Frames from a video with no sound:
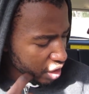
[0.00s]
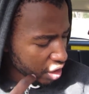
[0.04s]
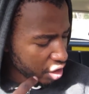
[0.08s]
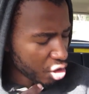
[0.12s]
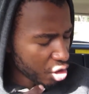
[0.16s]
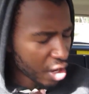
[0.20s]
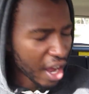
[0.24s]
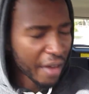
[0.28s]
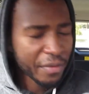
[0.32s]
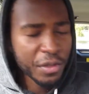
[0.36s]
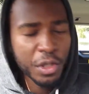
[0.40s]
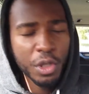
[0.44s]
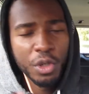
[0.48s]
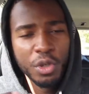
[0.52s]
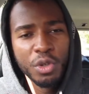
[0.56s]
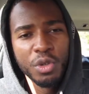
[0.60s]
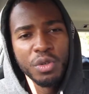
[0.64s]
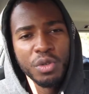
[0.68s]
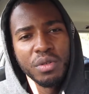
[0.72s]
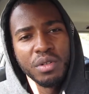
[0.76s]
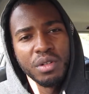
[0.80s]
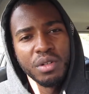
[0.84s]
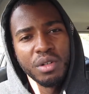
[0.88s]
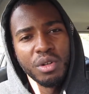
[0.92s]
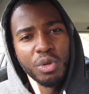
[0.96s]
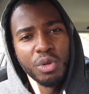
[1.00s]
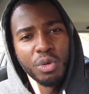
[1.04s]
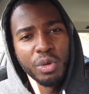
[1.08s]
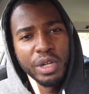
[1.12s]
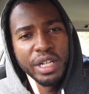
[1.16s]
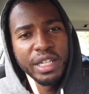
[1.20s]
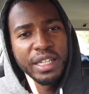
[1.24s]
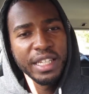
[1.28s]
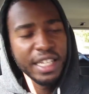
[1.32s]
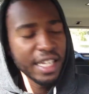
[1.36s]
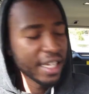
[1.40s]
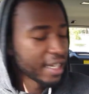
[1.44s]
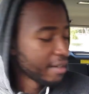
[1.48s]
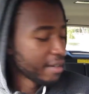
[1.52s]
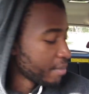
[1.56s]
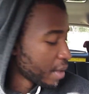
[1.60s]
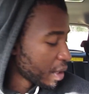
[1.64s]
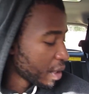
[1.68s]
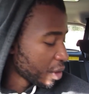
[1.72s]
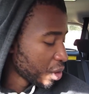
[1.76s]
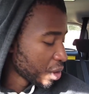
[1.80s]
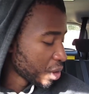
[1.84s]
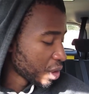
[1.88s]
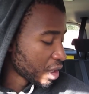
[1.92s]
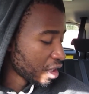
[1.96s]
you have to really
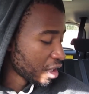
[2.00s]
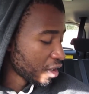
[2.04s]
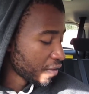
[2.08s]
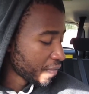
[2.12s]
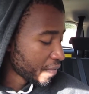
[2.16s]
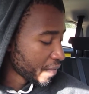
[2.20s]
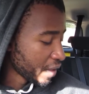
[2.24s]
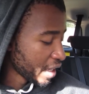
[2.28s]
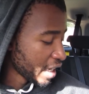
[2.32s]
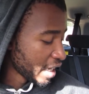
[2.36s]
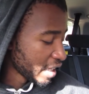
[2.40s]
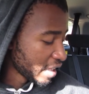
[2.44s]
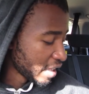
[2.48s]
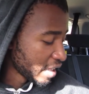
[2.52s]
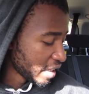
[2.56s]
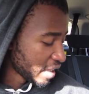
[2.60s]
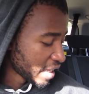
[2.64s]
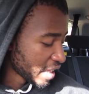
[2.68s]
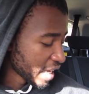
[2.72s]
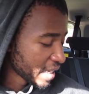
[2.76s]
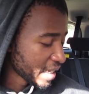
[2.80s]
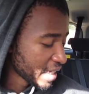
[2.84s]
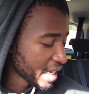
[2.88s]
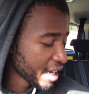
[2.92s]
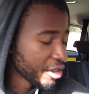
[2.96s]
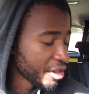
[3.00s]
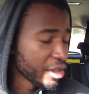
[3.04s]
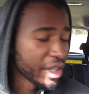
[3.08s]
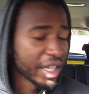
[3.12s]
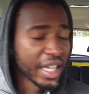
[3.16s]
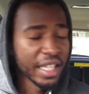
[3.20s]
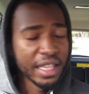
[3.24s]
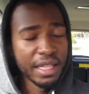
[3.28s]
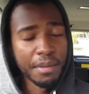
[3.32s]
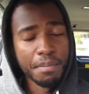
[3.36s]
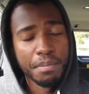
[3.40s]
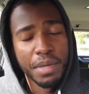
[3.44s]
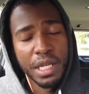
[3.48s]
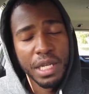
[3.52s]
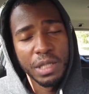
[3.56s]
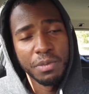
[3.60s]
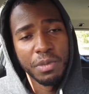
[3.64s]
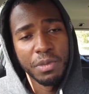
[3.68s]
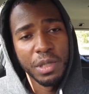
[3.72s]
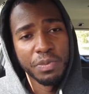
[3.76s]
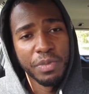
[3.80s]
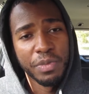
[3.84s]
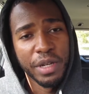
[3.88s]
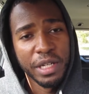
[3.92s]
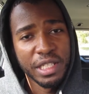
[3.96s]
immerse yourself, and that's how you get the best
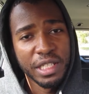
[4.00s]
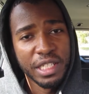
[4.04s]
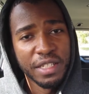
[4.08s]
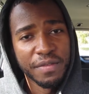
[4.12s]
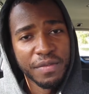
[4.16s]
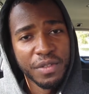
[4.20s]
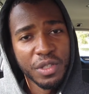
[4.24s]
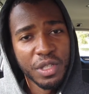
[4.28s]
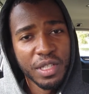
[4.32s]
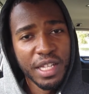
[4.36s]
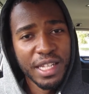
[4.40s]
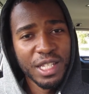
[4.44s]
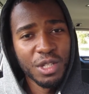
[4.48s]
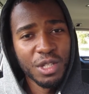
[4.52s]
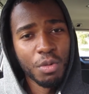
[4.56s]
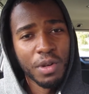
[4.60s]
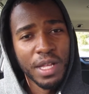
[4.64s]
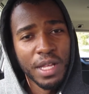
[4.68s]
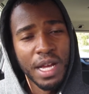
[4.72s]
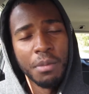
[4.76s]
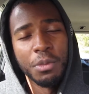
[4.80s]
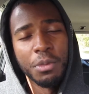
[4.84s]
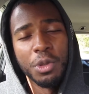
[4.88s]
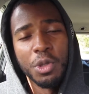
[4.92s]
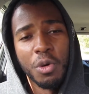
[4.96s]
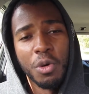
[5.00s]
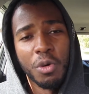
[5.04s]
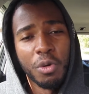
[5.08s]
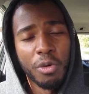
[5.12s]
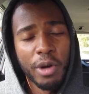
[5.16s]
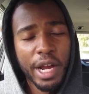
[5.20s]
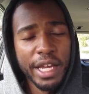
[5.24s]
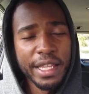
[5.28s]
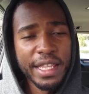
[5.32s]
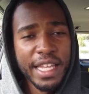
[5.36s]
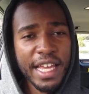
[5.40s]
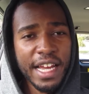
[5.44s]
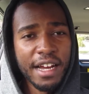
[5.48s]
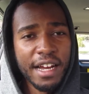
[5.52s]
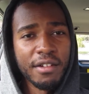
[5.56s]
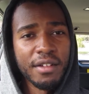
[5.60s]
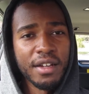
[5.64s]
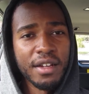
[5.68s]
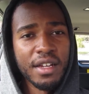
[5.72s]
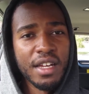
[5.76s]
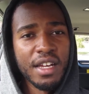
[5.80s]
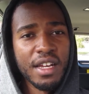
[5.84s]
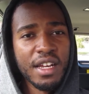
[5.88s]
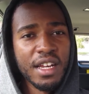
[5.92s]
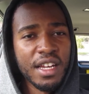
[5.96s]
perspective. So that's what I'm doing right now.
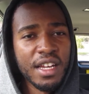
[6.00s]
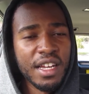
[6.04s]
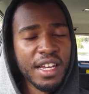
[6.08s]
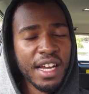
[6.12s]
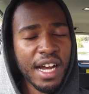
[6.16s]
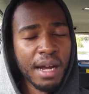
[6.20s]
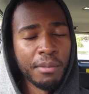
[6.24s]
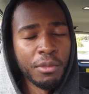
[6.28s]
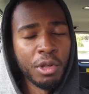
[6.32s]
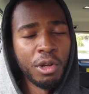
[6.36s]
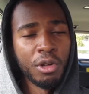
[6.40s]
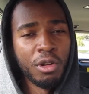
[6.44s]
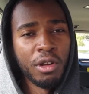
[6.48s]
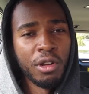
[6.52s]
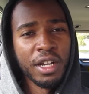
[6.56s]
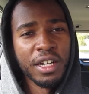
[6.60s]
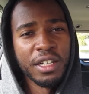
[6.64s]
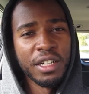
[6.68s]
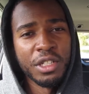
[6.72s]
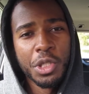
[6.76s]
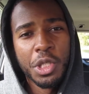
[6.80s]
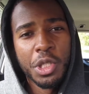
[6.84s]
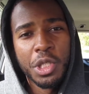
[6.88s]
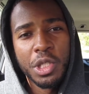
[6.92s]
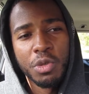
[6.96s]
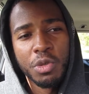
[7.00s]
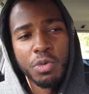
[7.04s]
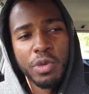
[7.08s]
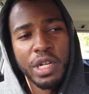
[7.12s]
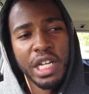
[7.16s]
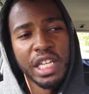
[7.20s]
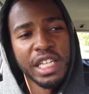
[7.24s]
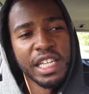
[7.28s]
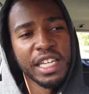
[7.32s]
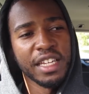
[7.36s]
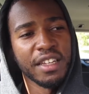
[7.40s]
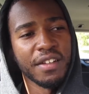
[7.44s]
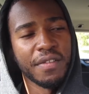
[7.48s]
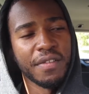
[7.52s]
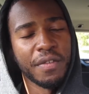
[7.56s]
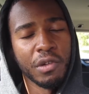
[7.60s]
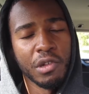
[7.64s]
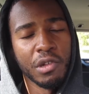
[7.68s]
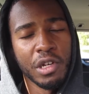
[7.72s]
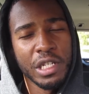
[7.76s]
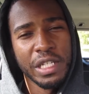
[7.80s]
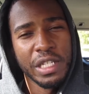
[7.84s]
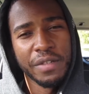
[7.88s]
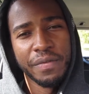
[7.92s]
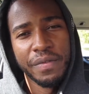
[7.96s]
I'm no longer just reading
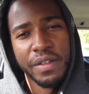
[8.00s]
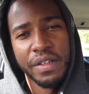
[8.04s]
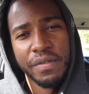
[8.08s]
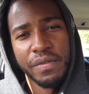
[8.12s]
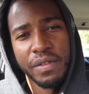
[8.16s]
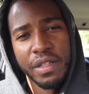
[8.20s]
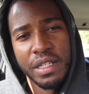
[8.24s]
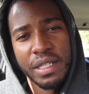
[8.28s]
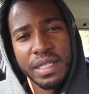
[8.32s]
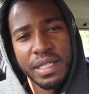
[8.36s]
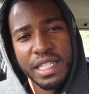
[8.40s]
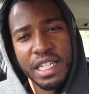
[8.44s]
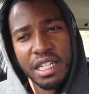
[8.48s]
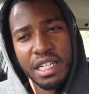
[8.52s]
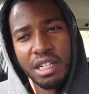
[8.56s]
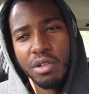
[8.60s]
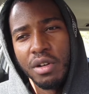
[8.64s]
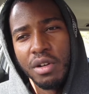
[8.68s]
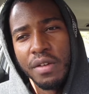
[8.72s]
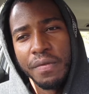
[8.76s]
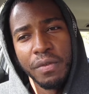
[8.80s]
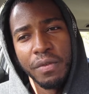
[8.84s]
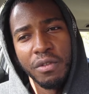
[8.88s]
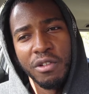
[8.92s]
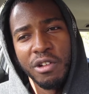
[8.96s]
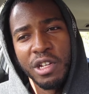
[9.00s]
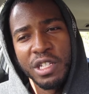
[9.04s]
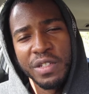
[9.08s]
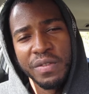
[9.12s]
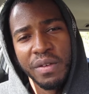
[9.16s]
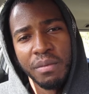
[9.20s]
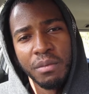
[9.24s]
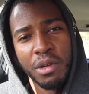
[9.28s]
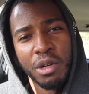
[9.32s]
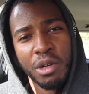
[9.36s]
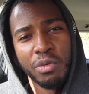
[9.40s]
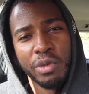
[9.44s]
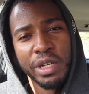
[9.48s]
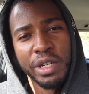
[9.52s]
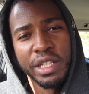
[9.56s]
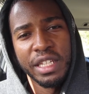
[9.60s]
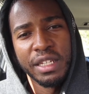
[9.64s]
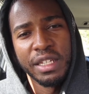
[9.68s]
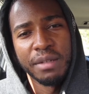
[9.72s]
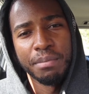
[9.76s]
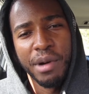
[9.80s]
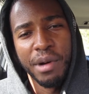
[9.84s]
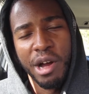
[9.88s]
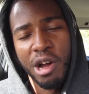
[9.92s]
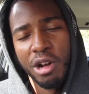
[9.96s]
philosophy for the sake of reading philosophy. I'm not
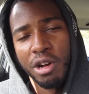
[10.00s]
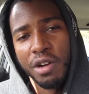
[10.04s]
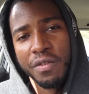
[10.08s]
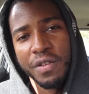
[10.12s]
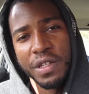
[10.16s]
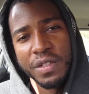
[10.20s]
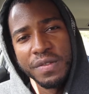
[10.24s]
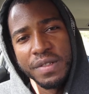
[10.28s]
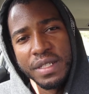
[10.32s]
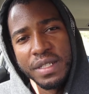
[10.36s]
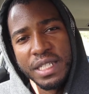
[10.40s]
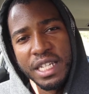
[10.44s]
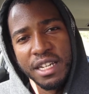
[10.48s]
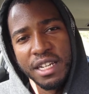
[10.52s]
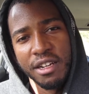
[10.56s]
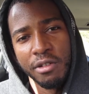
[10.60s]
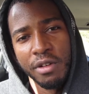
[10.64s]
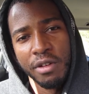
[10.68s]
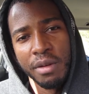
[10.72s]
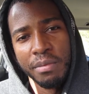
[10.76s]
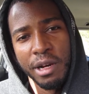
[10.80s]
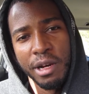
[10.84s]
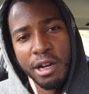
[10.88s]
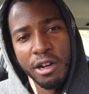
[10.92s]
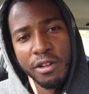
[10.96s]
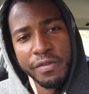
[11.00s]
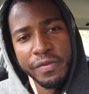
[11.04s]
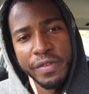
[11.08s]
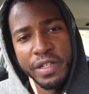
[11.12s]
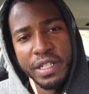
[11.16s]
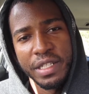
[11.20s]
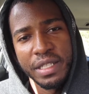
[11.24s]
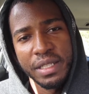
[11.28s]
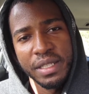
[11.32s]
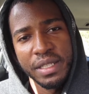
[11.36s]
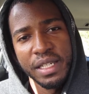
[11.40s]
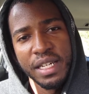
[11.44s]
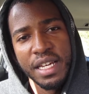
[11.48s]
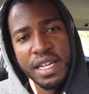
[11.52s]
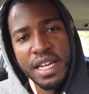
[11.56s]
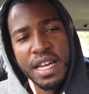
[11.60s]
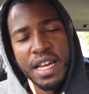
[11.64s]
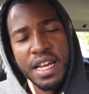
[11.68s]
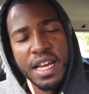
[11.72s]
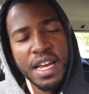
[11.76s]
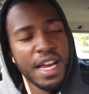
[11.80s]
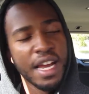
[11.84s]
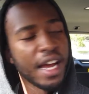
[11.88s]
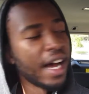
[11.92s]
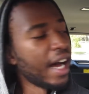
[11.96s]
reading biographies for the sake of reading biographies.
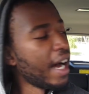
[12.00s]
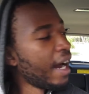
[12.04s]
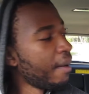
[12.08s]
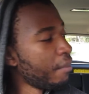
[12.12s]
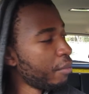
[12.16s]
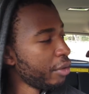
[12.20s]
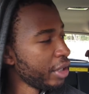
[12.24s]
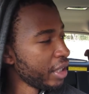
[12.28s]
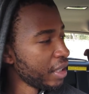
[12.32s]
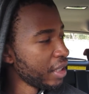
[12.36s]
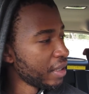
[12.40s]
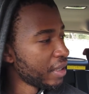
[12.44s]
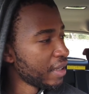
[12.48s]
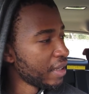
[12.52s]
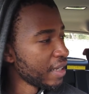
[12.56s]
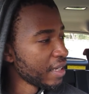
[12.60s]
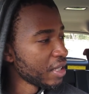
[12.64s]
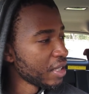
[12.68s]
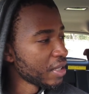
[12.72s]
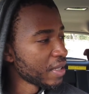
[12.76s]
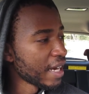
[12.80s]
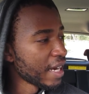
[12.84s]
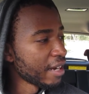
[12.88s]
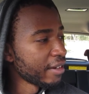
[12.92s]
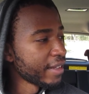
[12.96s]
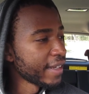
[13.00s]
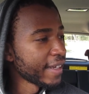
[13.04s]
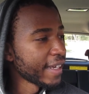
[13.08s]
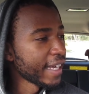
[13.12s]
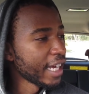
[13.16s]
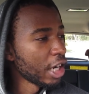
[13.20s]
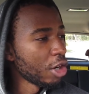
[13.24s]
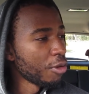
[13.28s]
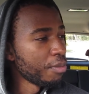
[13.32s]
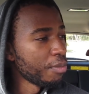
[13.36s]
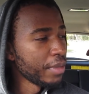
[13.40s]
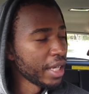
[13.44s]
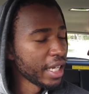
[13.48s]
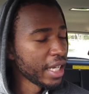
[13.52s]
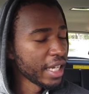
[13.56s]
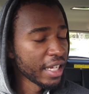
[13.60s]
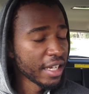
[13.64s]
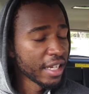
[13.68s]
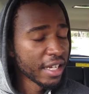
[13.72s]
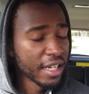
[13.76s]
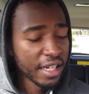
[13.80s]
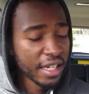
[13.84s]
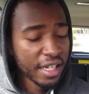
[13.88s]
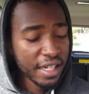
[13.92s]
I'm reading things that are gonna help me